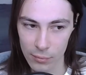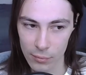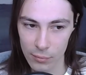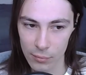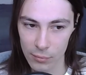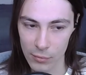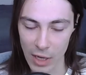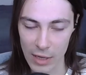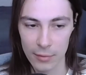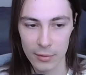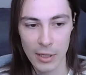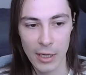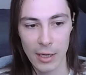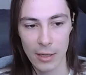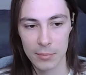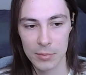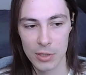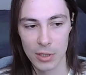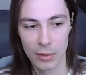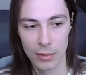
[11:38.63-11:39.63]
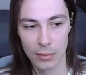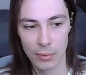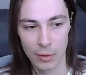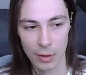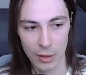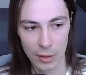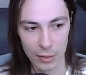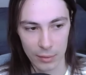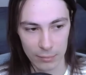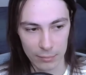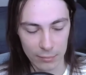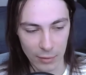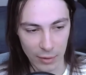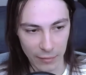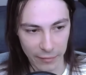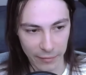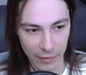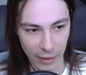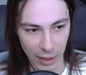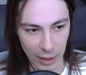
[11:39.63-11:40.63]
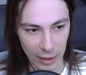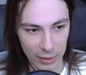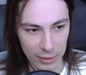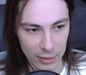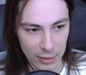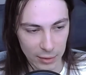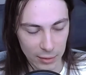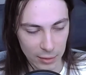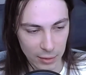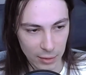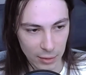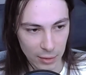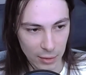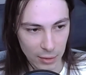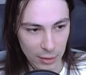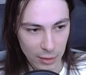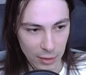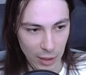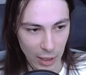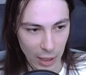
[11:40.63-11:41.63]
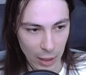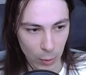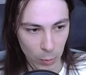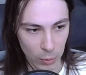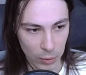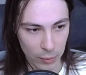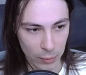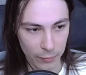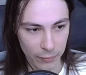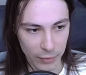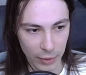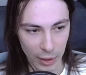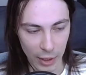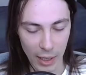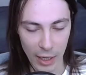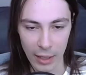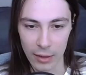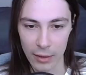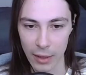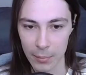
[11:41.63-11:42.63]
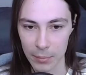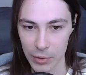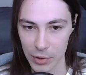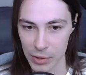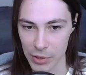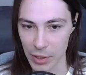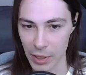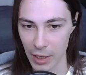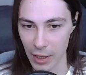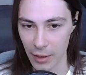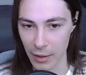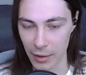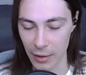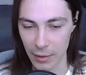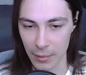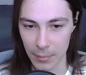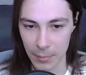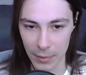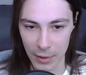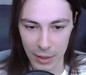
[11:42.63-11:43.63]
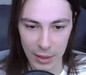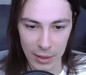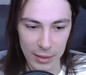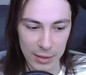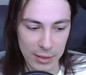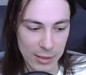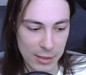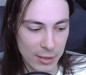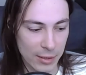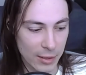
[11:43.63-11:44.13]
Yeah, absolutely. In fact, I would very highly appreciate it, because